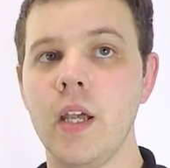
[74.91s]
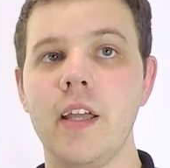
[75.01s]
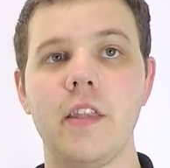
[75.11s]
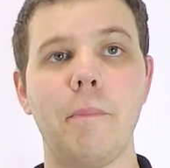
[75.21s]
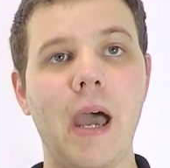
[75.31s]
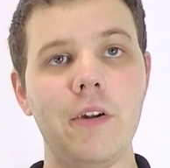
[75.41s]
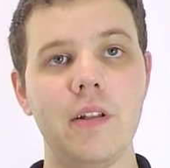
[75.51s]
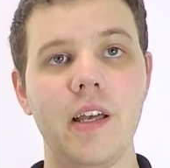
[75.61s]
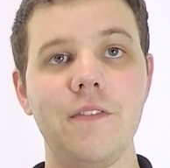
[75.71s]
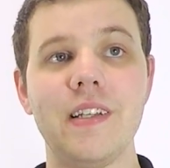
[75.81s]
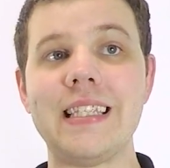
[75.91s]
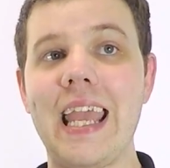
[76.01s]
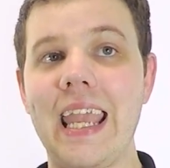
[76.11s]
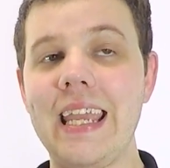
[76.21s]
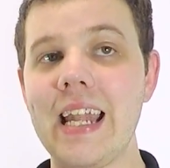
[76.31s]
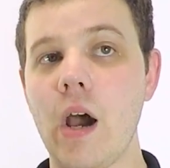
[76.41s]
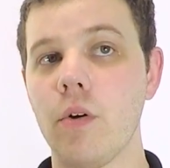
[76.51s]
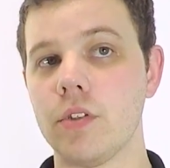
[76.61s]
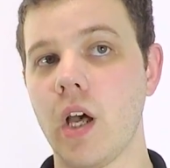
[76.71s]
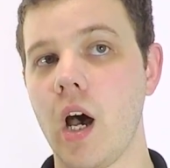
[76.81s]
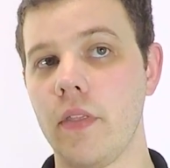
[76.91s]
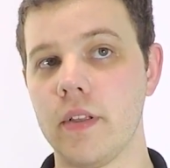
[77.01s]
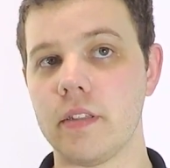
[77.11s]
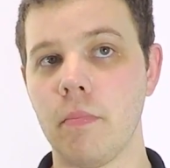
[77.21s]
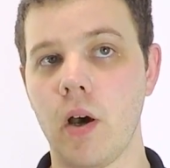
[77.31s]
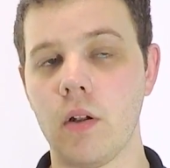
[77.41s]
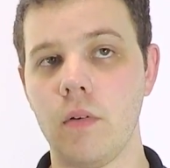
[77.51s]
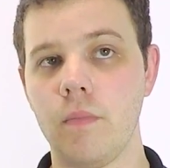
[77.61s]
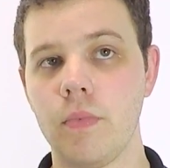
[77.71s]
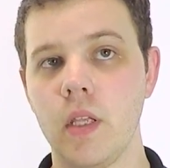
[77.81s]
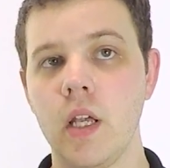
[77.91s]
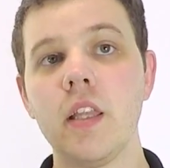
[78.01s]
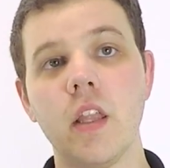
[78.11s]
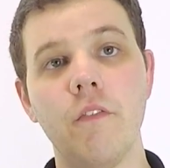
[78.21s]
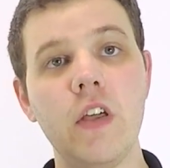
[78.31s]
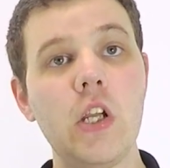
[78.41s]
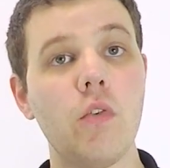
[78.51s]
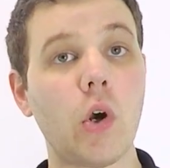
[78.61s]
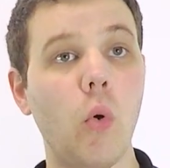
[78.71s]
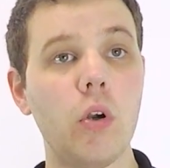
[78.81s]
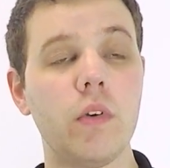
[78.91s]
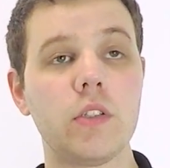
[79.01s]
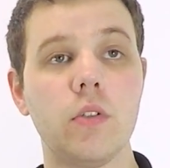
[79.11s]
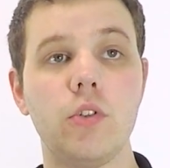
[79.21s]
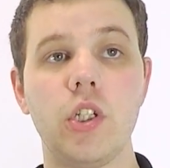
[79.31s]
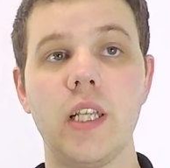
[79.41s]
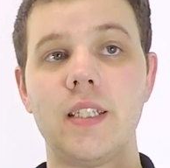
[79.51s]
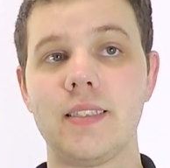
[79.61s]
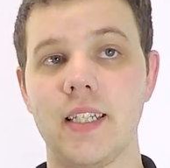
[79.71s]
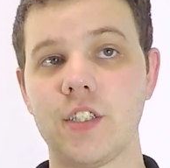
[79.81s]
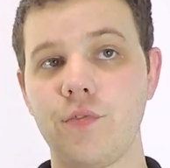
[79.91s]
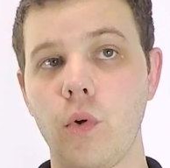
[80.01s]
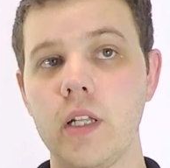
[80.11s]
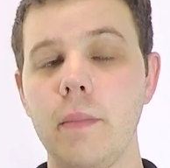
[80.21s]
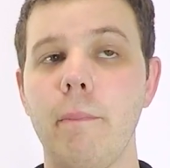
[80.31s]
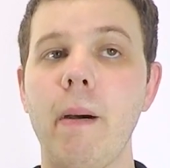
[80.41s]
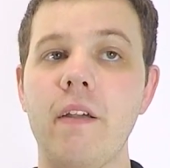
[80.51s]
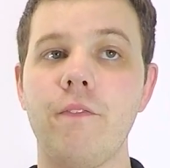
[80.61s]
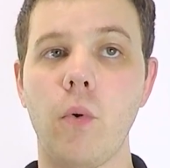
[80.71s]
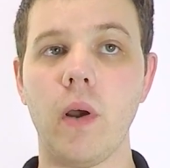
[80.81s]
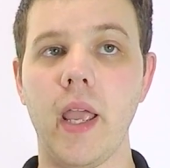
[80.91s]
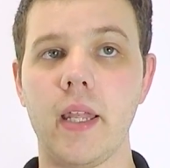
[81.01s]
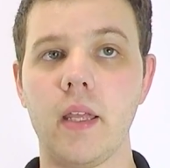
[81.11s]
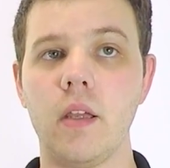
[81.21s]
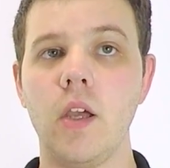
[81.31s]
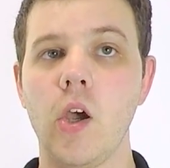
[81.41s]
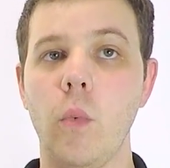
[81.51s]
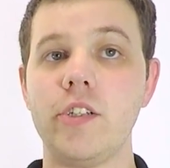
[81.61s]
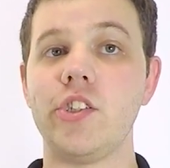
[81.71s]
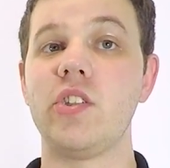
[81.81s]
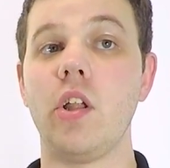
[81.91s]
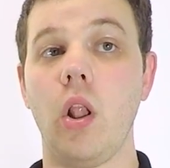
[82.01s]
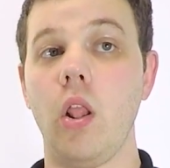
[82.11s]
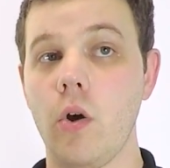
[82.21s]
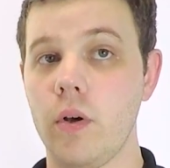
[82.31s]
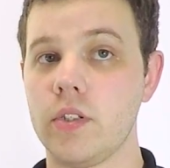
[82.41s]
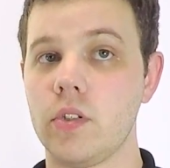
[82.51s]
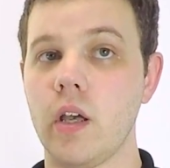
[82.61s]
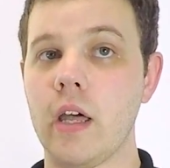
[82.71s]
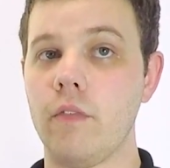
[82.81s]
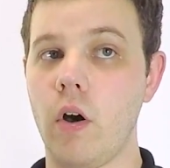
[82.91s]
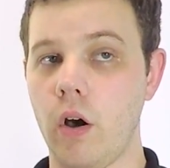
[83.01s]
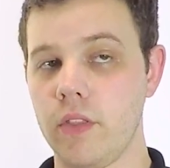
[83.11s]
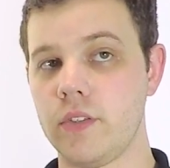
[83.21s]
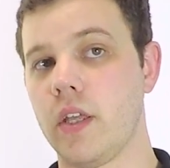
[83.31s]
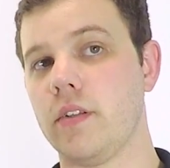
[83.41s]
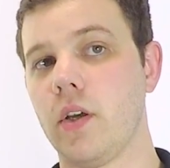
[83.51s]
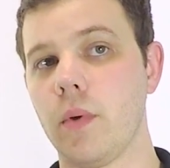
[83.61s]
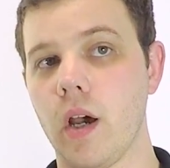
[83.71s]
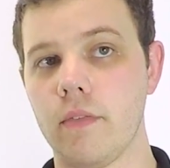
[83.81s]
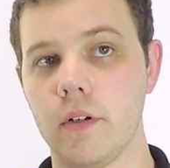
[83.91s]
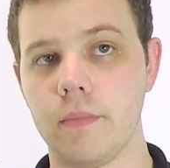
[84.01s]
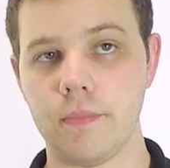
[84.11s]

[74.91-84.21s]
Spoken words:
The battery life is 8 hours on this model. The video record resolution is 640 by 480, which is the lowest out of all the Zettas that we offer.